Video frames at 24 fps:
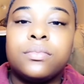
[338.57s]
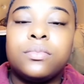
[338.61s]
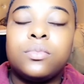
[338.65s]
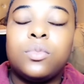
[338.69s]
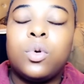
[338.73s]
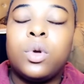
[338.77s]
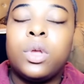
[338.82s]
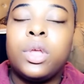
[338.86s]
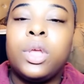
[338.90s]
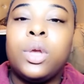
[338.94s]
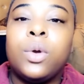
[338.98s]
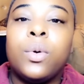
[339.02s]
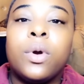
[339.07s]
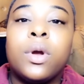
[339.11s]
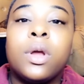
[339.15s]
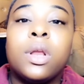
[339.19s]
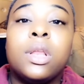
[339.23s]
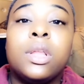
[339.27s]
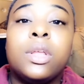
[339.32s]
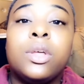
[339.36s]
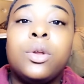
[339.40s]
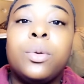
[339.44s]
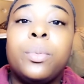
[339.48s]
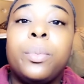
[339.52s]
when you were a
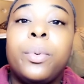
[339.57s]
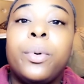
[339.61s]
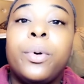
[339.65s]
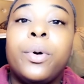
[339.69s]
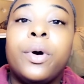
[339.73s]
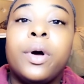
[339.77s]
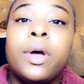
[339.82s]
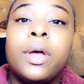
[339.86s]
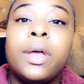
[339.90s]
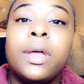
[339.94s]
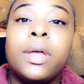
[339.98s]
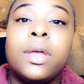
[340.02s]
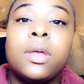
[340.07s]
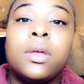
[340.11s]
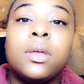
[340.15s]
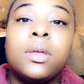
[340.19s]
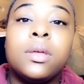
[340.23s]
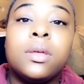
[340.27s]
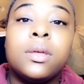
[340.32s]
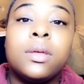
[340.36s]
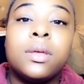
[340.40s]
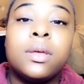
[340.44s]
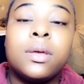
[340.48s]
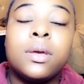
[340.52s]
little boy
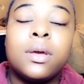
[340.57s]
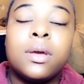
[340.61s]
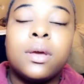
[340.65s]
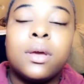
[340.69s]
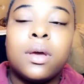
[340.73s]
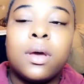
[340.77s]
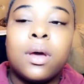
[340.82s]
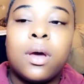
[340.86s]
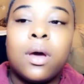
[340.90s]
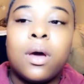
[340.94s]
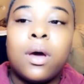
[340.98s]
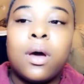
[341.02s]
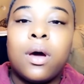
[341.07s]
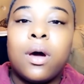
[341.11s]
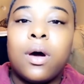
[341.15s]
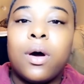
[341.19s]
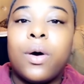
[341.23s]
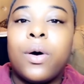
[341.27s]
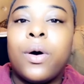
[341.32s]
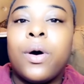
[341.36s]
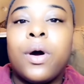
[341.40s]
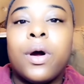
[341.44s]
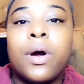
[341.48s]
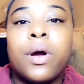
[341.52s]

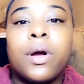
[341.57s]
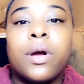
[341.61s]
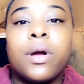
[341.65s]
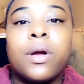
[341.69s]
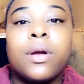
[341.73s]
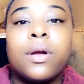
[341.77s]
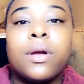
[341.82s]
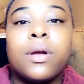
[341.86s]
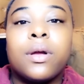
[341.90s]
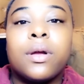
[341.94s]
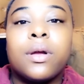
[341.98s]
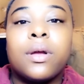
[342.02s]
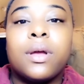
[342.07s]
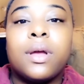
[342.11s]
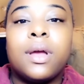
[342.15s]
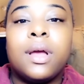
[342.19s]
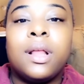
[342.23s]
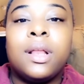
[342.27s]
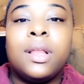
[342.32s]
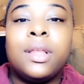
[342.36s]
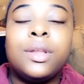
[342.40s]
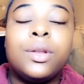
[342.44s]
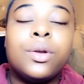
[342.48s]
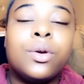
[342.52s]
or a
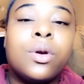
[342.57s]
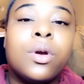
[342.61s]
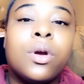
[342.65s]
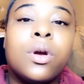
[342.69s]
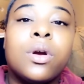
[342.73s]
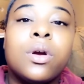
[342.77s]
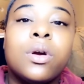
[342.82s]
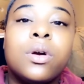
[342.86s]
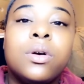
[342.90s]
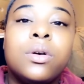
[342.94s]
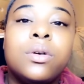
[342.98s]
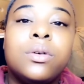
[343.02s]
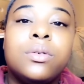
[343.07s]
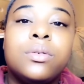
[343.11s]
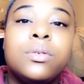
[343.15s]
little girl.